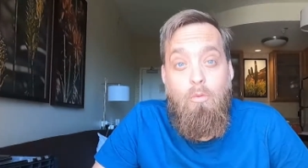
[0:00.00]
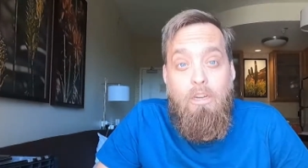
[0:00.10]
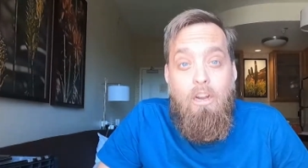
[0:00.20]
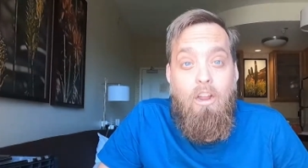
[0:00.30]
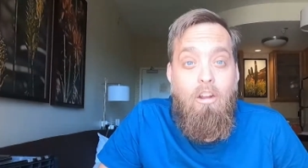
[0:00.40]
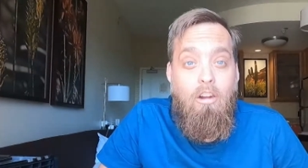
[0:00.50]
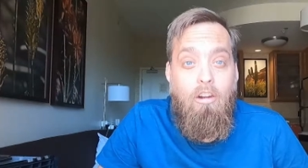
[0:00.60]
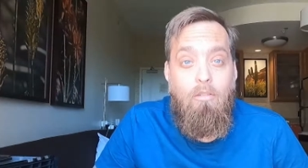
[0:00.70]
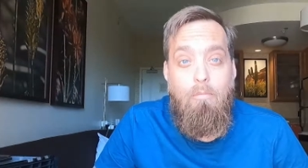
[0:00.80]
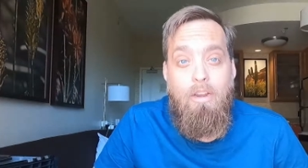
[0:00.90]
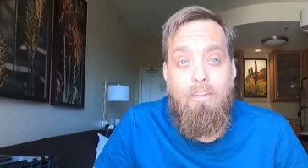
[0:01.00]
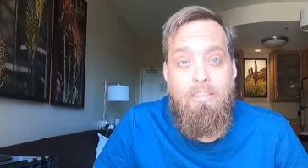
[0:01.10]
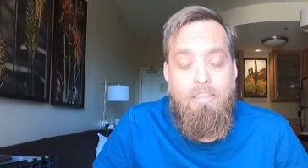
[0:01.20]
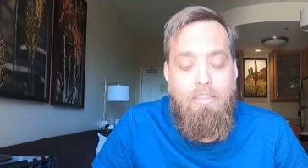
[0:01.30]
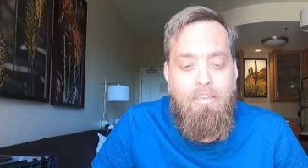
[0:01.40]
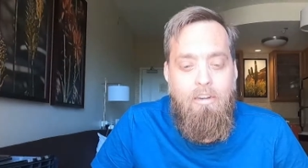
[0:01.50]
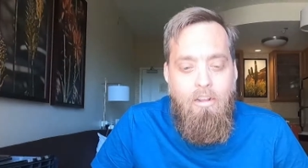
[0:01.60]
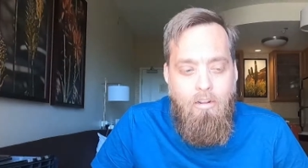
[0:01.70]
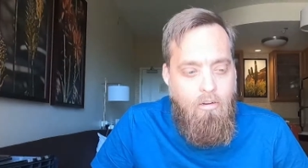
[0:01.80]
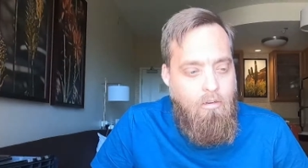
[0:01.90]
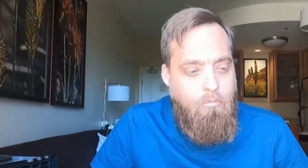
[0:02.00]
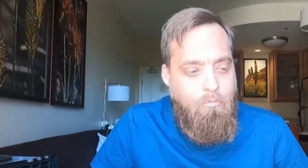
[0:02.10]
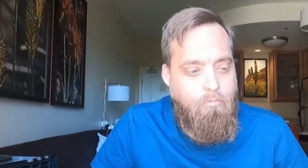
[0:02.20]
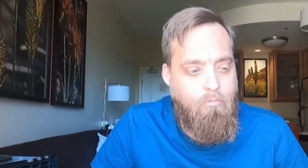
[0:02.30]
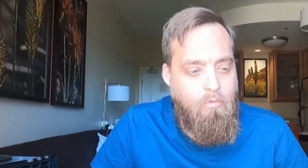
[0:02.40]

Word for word: We got our medicine um,